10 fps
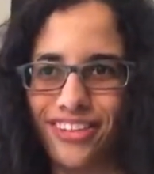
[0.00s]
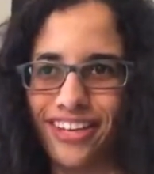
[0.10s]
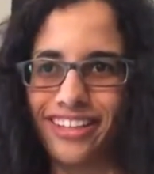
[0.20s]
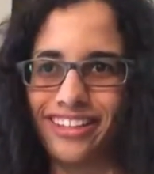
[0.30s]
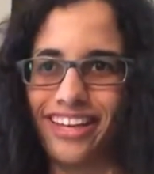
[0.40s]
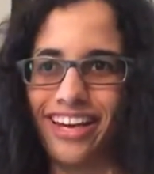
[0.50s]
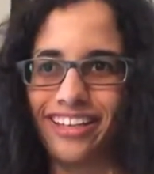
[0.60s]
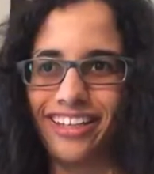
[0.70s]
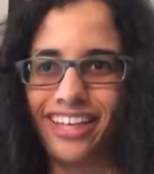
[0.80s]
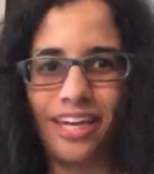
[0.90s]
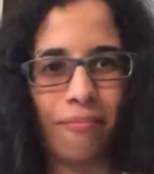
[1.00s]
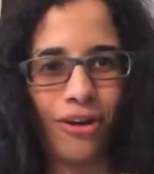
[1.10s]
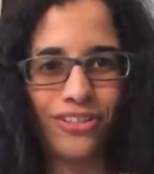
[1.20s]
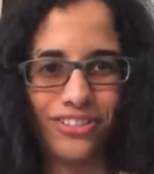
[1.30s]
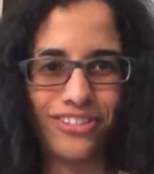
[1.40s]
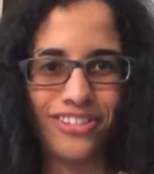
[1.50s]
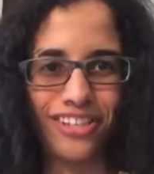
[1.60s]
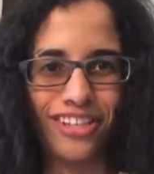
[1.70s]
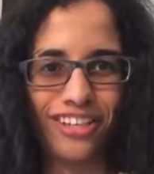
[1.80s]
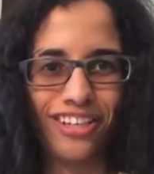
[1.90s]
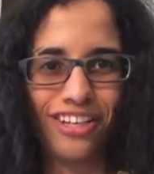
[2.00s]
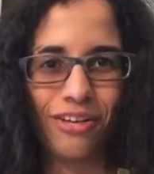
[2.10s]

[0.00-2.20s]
think that emergency